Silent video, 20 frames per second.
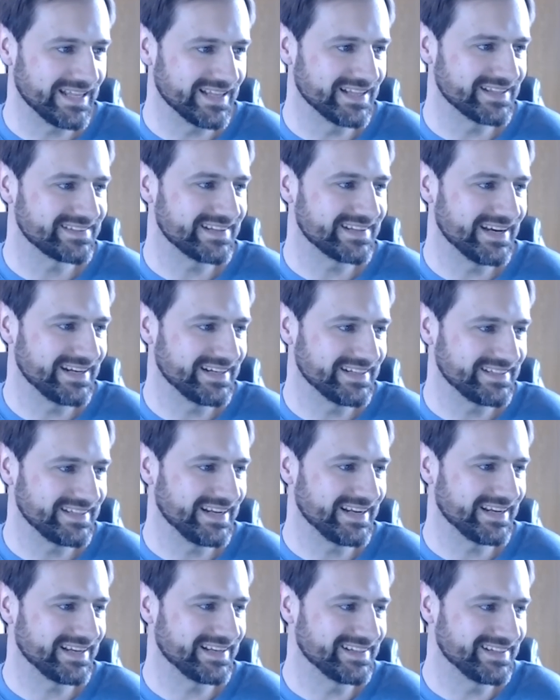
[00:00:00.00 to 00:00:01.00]
That's got to
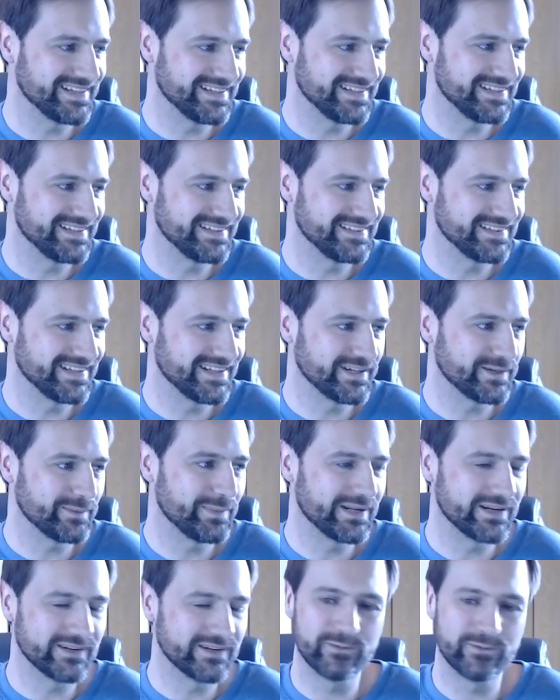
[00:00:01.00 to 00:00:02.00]
take a little
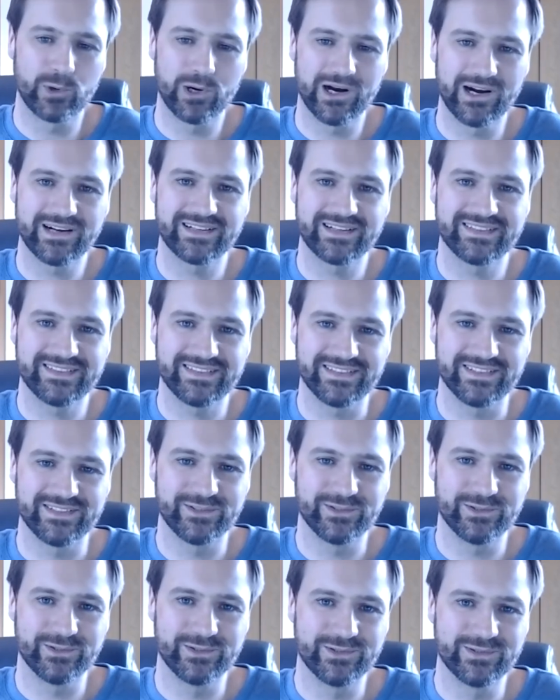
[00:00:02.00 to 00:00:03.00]
bit of work
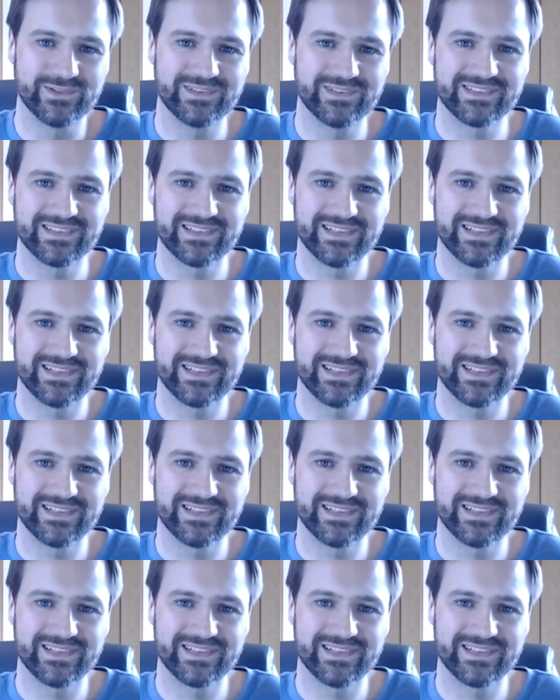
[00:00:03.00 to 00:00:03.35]
to